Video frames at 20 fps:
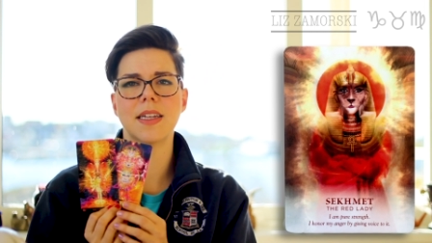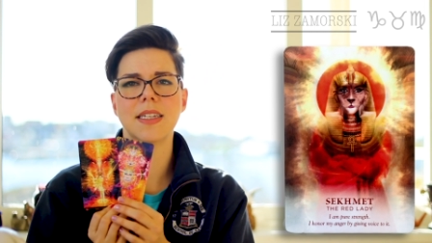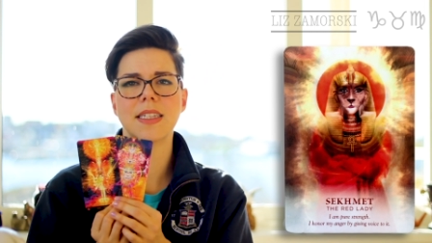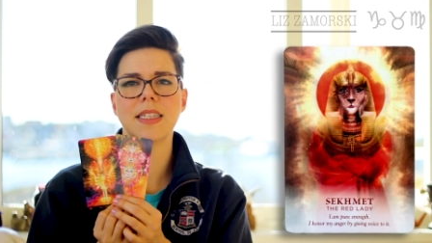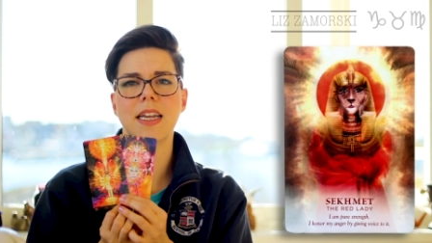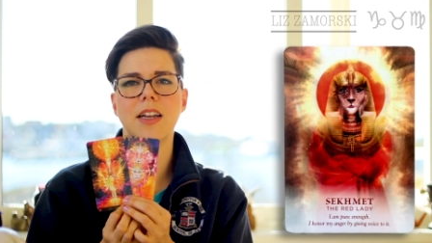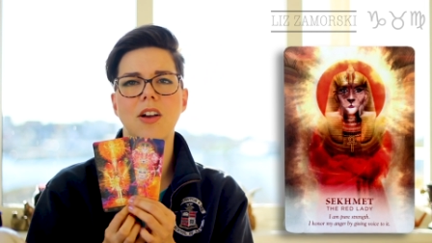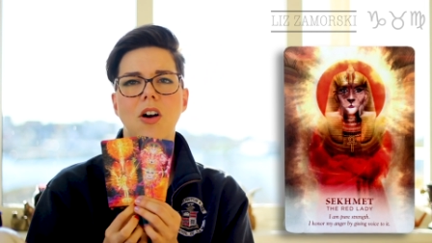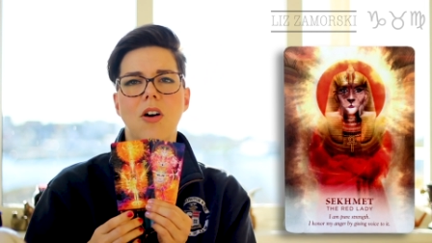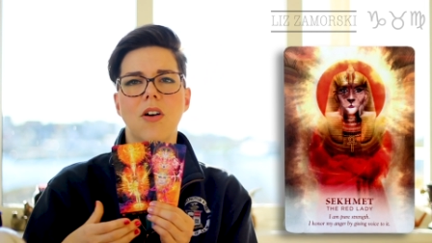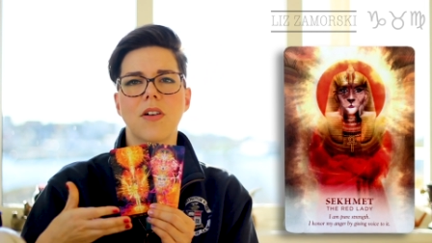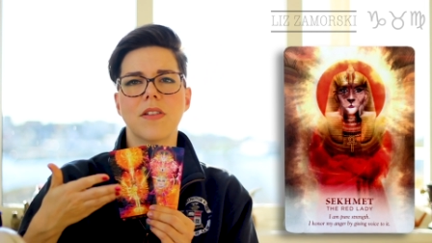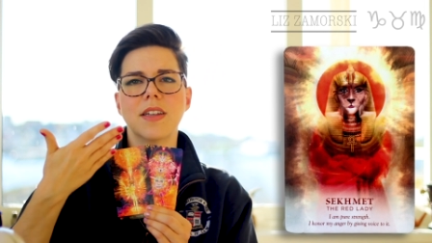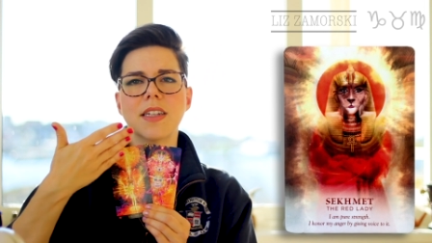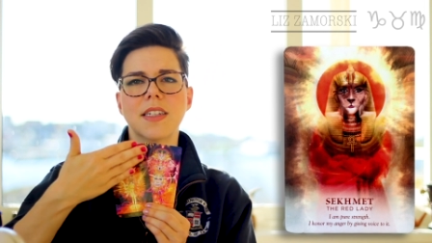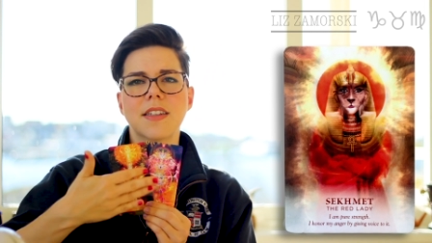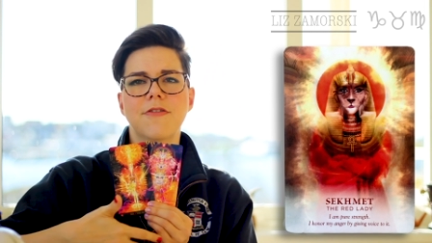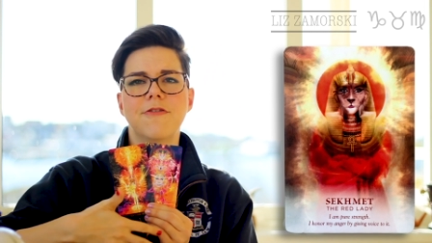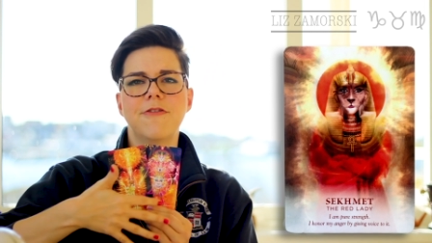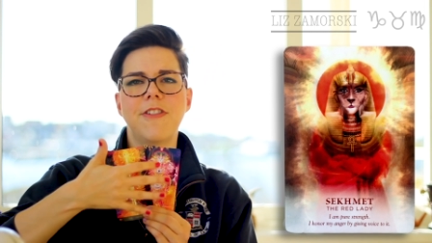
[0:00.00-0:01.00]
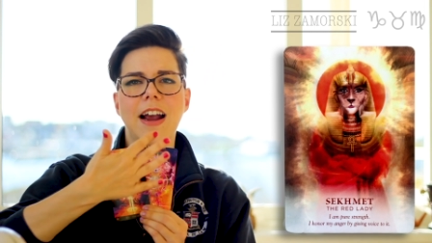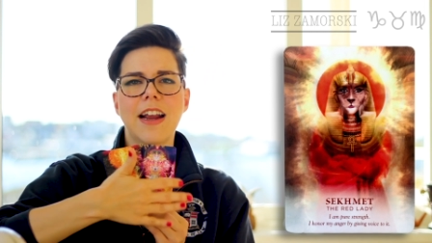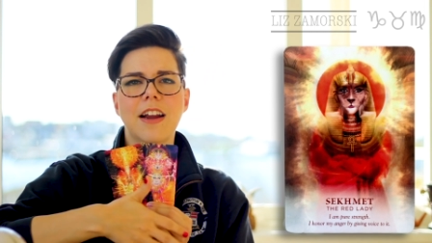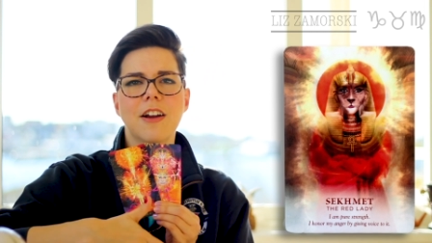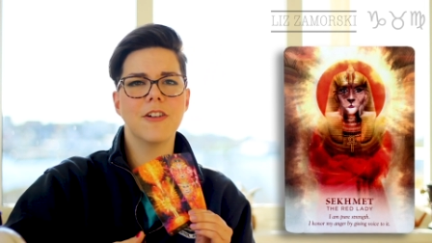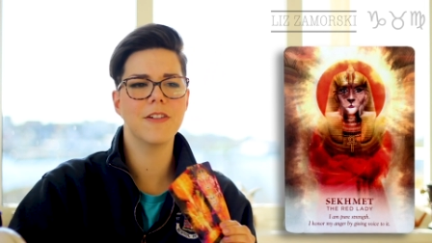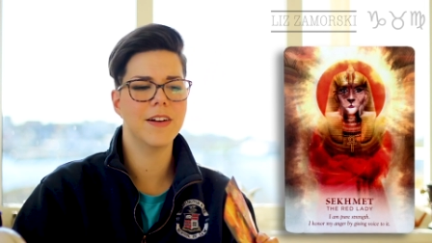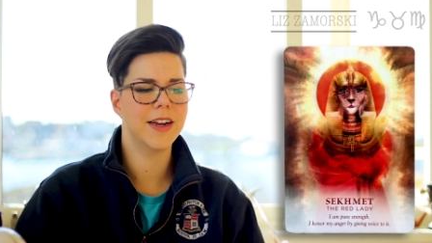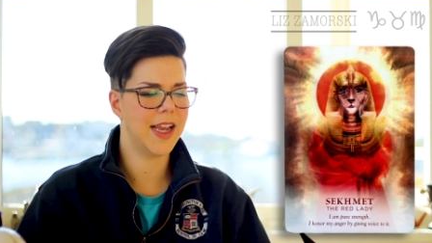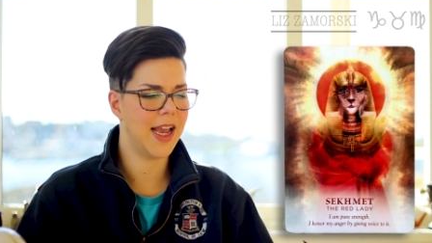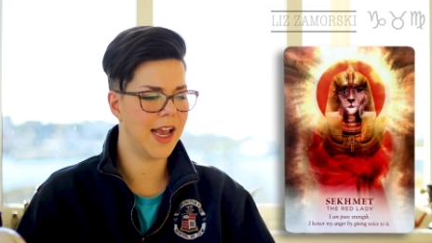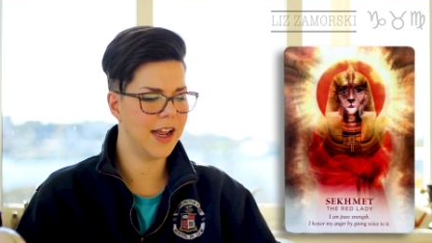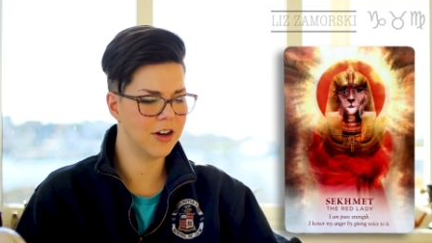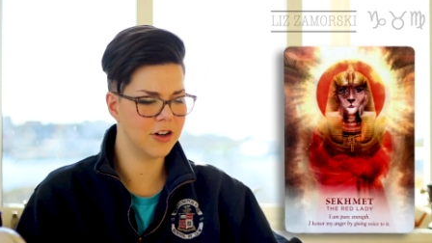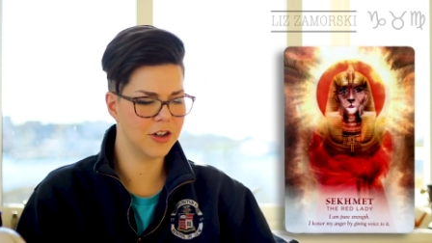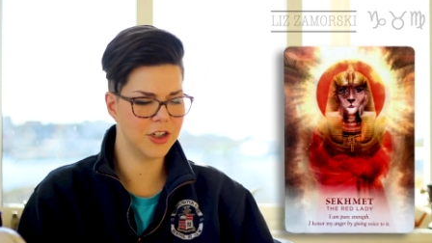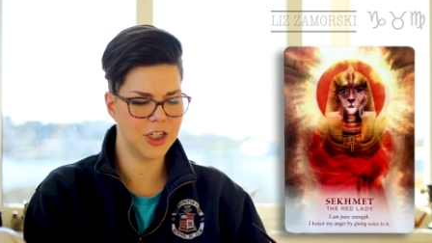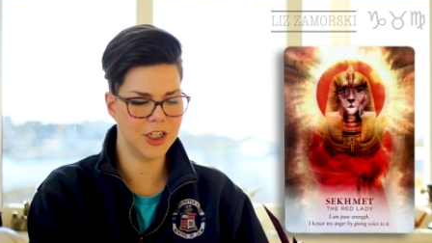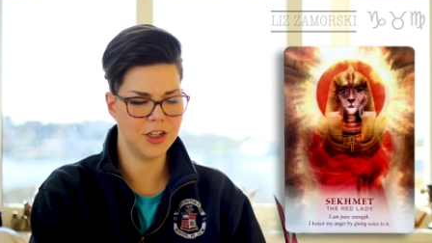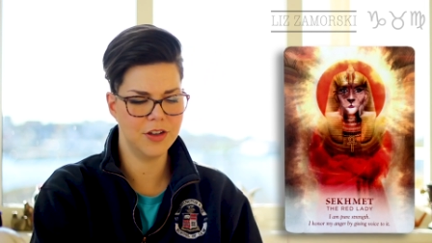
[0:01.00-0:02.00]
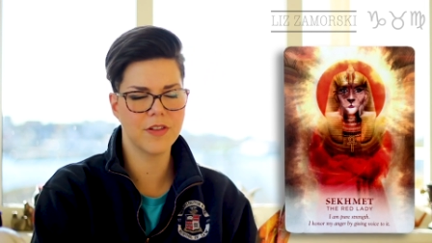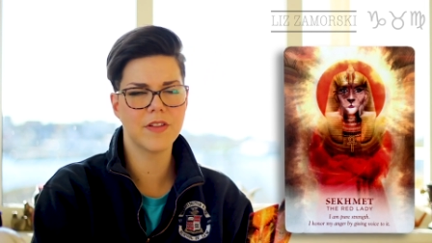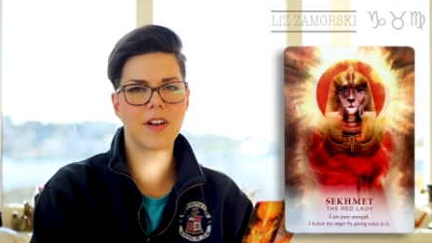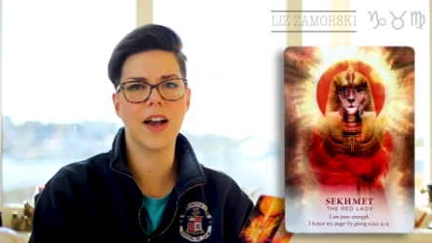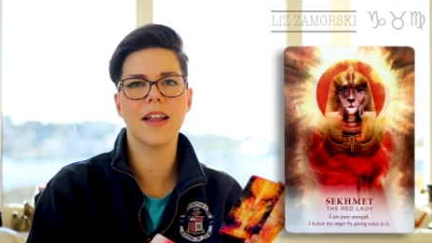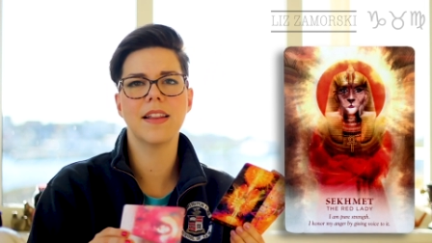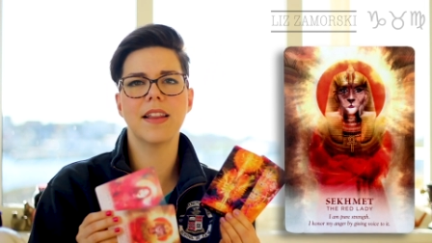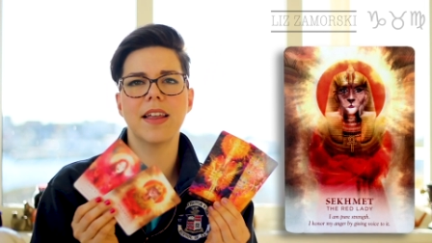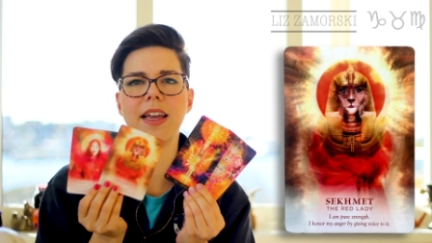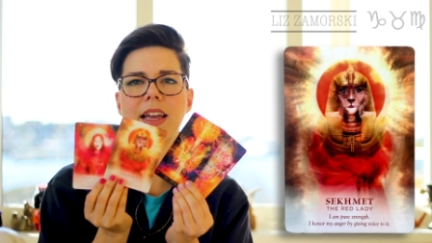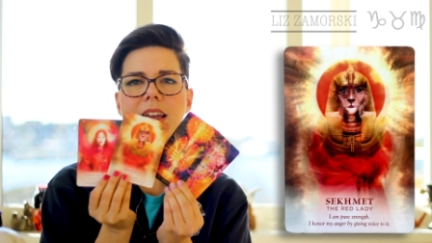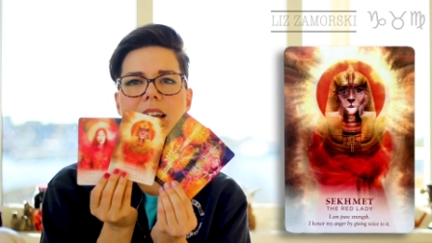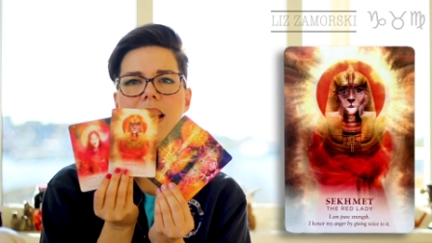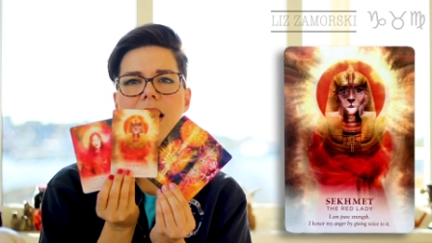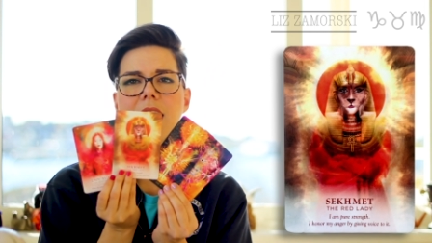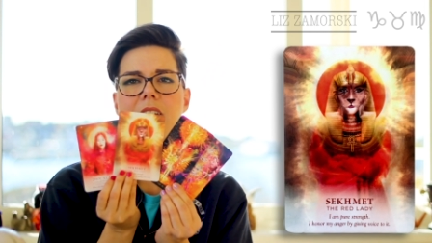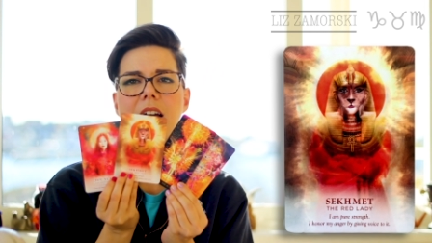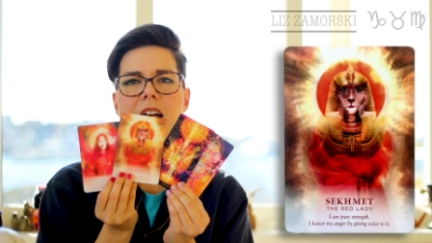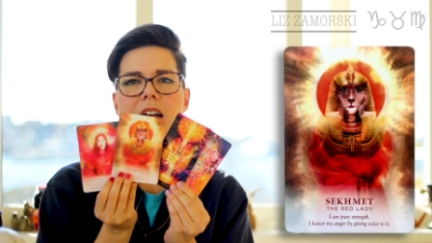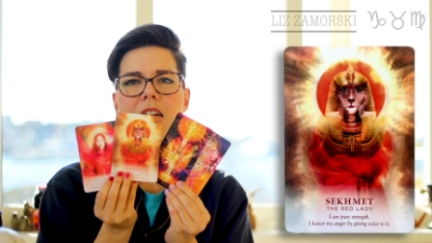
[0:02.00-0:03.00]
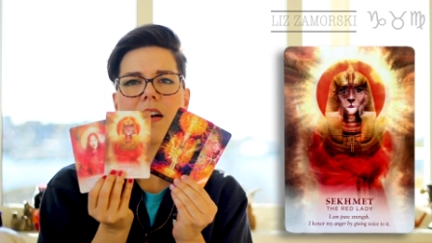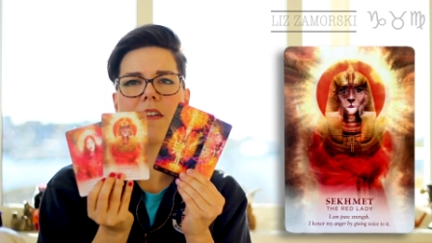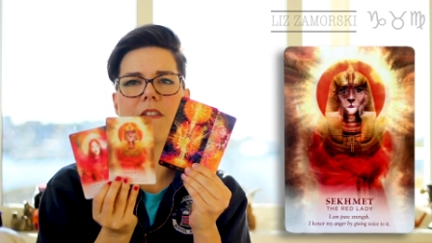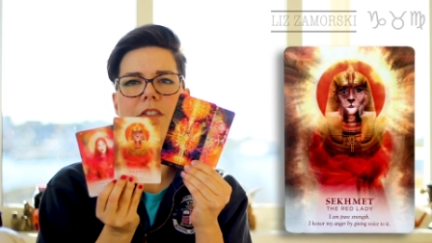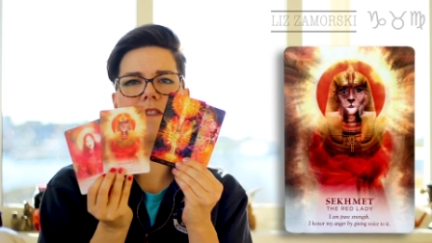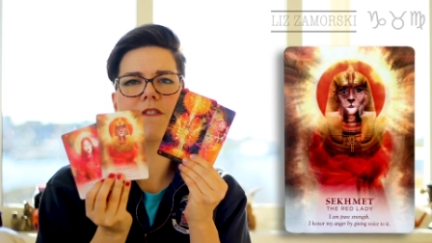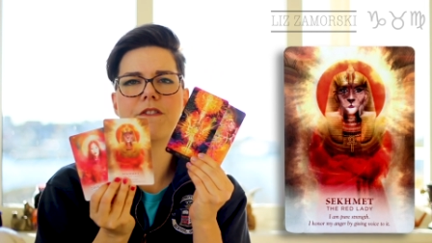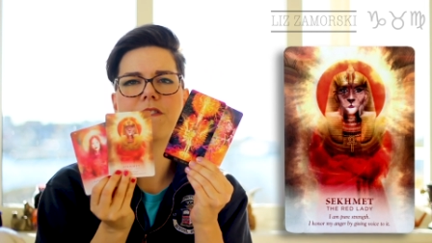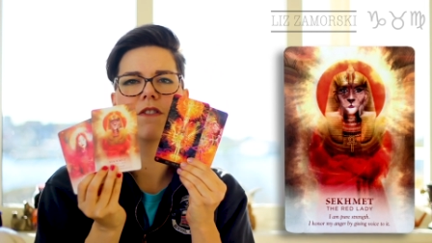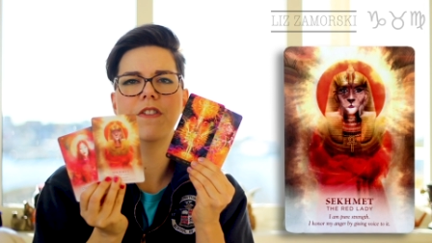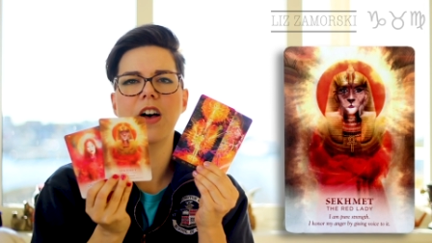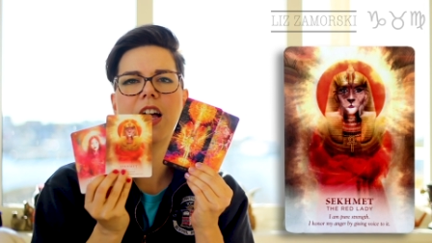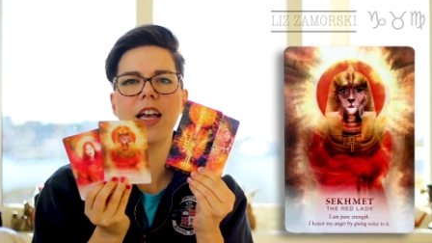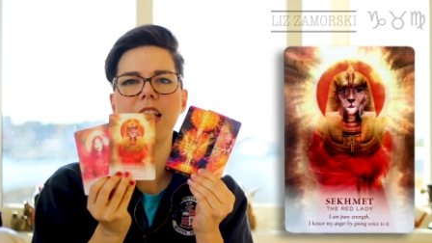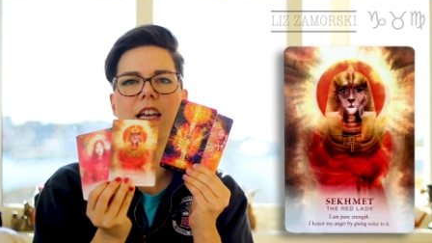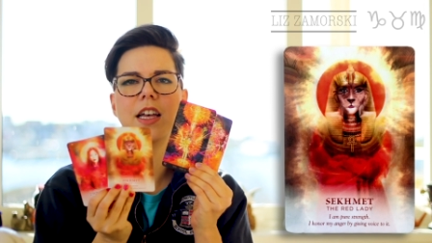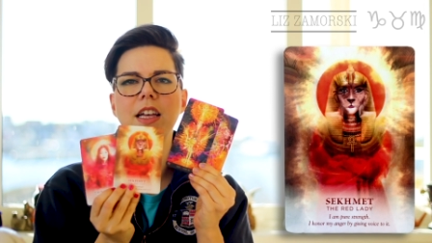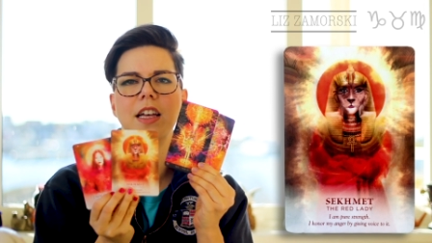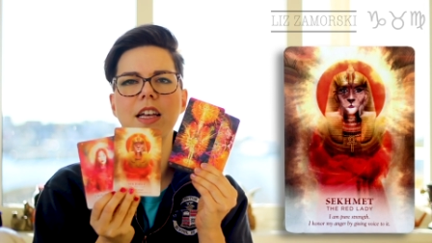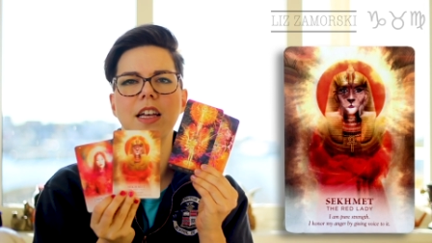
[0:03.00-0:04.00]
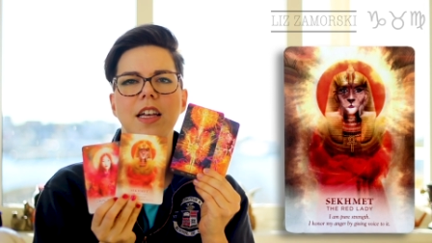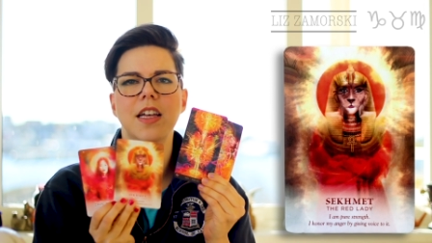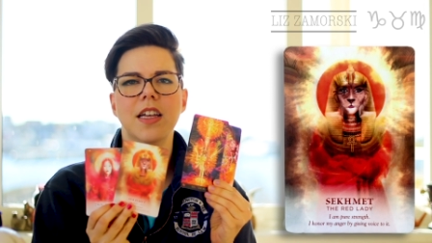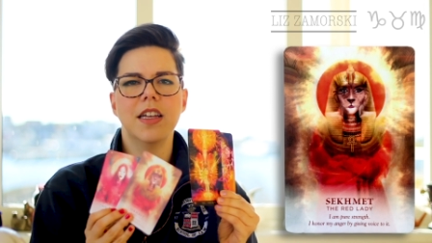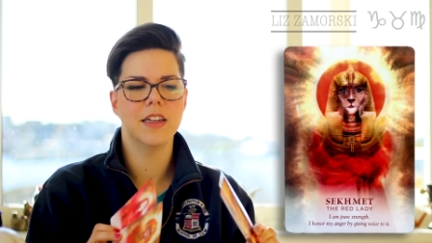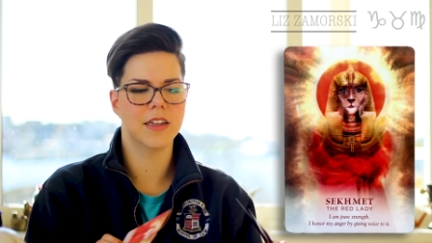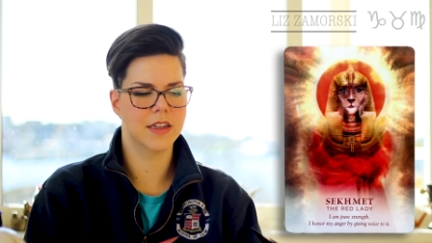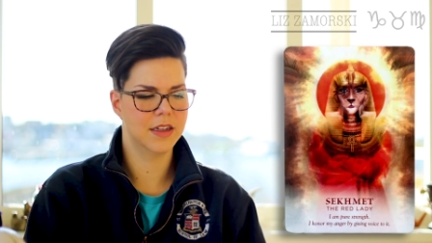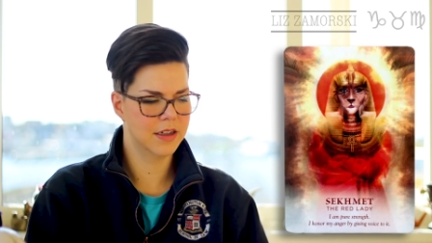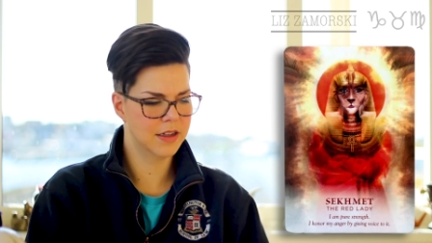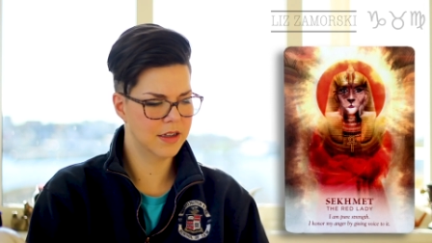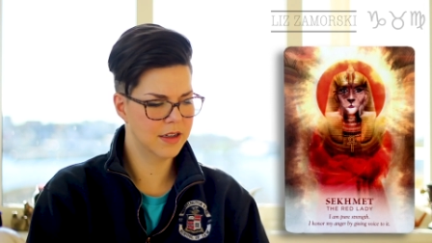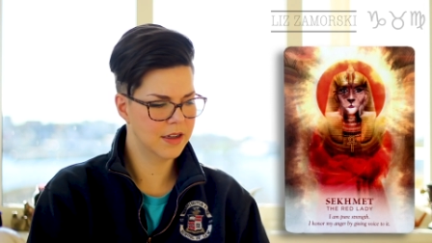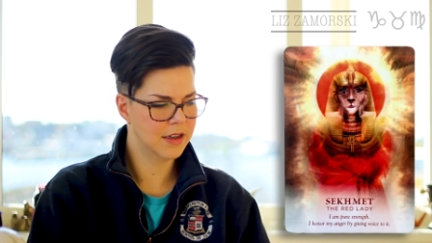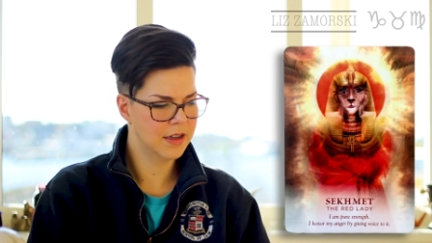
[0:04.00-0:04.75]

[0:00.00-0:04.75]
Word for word: It's like all this fiery energy. You've got like fire.